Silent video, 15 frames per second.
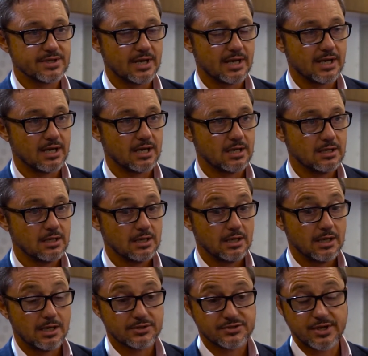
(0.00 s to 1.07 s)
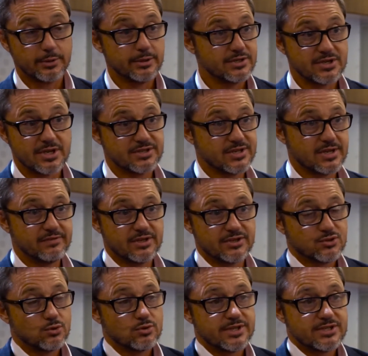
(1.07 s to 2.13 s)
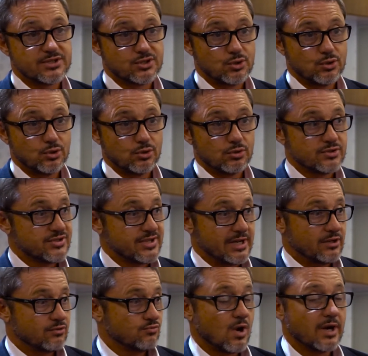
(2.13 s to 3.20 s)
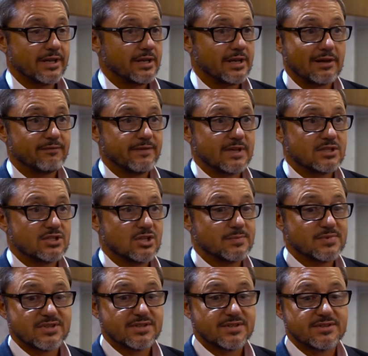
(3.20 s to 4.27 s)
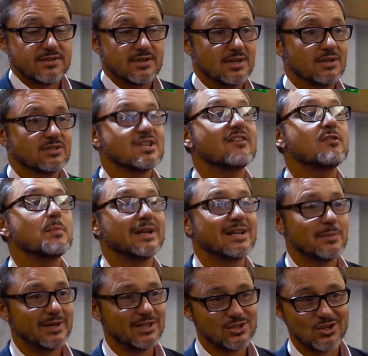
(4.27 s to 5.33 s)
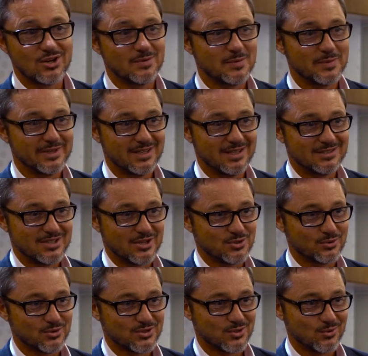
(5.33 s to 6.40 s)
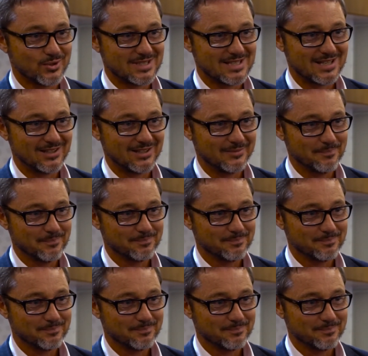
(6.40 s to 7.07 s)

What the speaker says: So it's given us all these tools that are right at our fingertips. There's never been a better time to be a digital storyteller.